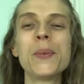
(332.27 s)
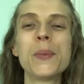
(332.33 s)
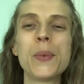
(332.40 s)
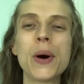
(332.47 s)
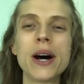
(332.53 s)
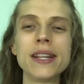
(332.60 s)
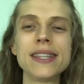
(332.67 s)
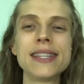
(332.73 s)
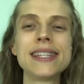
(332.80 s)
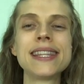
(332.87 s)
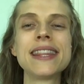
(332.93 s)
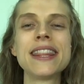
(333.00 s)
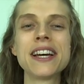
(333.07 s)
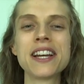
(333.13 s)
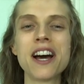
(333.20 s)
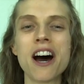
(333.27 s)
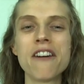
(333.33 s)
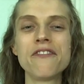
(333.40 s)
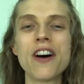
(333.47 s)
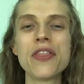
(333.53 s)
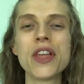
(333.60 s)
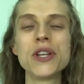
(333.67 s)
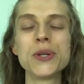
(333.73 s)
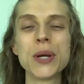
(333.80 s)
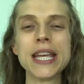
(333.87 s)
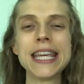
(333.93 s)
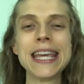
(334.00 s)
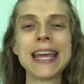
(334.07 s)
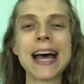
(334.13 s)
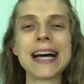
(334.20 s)
Once the cuff on the
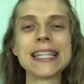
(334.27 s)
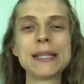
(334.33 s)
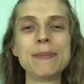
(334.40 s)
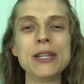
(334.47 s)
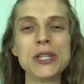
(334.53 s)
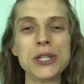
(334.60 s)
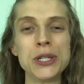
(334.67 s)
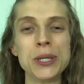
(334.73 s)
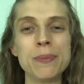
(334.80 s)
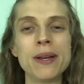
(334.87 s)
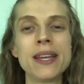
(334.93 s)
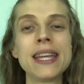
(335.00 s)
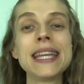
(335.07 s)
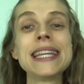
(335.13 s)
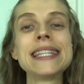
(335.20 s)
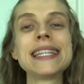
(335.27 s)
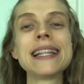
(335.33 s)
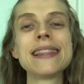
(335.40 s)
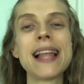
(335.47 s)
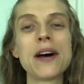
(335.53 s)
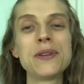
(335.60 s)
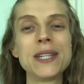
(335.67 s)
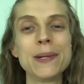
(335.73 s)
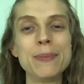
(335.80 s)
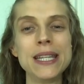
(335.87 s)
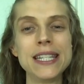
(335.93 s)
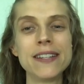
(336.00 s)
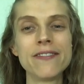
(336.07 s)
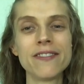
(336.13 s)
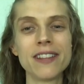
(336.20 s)
tracheostomy tube is allowed to be
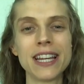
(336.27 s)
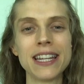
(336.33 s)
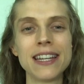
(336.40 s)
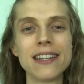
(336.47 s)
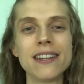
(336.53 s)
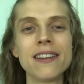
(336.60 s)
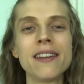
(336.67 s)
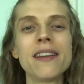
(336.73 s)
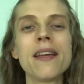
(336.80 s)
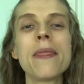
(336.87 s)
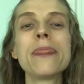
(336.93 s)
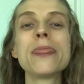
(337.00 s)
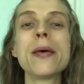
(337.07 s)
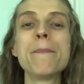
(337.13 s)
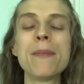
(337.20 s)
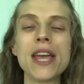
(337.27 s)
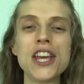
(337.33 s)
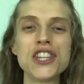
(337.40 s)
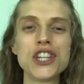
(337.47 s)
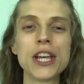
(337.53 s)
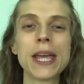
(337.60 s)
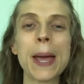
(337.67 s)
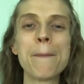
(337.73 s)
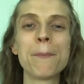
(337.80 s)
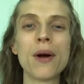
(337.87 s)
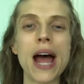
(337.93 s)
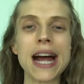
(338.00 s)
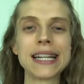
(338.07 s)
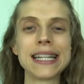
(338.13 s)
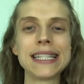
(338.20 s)
deflated, the patient can
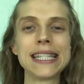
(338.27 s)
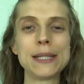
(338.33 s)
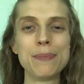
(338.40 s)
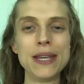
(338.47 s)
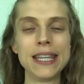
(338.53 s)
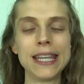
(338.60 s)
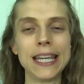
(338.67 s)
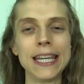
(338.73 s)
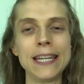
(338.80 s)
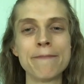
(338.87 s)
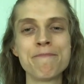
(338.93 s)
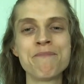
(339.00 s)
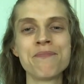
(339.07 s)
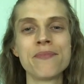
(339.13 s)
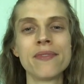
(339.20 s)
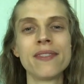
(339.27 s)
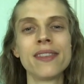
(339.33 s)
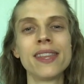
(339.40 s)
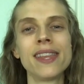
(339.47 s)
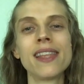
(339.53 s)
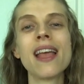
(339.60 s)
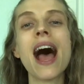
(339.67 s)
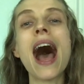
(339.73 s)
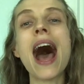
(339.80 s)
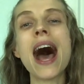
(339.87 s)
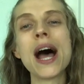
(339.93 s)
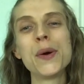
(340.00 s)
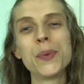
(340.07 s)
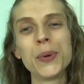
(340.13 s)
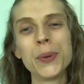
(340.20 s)
practice speaking.
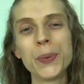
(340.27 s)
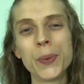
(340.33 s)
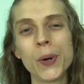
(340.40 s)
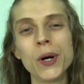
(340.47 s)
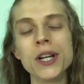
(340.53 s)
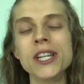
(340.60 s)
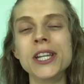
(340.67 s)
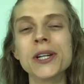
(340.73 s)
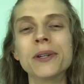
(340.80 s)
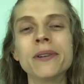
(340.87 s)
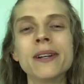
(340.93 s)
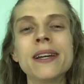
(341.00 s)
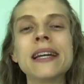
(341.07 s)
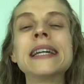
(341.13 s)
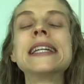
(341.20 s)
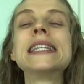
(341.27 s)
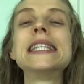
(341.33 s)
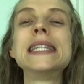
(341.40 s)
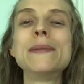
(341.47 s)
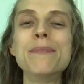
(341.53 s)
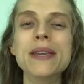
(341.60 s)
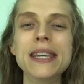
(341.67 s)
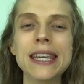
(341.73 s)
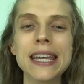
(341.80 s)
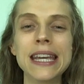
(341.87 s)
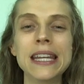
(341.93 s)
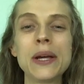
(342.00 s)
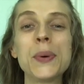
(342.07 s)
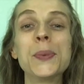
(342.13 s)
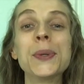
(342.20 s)
I will warn you,
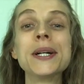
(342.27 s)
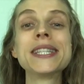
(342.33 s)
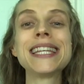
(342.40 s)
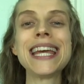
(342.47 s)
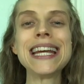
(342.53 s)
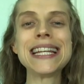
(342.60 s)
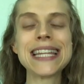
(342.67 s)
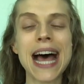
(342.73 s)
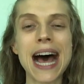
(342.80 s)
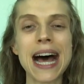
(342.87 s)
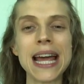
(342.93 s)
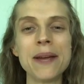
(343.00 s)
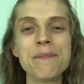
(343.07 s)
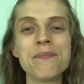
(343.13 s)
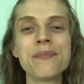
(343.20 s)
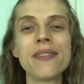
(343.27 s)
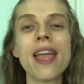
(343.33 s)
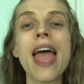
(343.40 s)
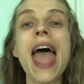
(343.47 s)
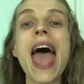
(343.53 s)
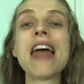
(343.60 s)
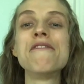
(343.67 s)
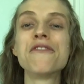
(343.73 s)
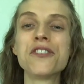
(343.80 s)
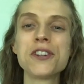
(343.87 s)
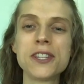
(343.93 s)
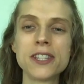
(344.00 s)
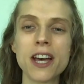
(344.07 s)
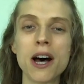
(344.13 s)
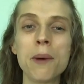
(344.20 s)
speaking will take time, and for
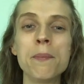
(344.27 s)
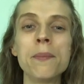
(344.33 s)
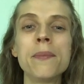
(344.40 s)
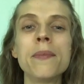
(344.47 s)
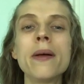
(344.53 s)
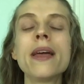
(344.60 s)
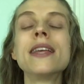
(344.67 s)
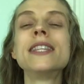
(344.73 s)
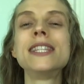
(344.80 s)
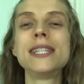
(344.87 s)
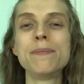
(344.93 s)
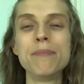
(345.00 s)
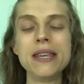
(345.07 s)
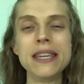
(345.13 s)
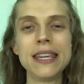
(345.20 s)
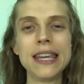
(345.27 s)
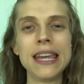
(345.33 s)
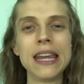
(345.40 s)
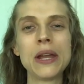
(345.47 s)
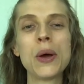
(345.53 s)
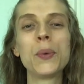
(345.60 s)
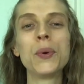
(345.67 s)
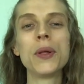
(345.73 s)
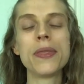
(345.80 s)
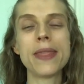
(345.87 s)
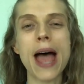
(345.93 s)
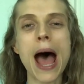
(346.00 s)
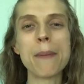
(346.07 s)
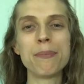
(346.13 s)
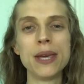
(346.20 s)
some, speaking will
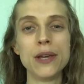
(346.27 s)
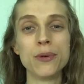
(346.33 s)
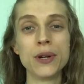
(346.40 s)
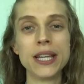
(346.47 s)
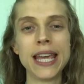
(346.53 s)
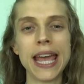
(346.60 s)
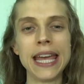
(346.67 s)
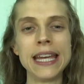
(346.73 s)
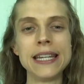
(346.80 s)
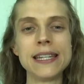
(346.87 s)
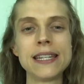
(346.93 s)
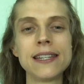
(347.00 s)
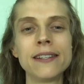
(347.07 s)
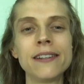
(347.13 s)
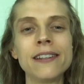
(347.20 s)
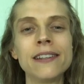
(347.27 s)
not be regained.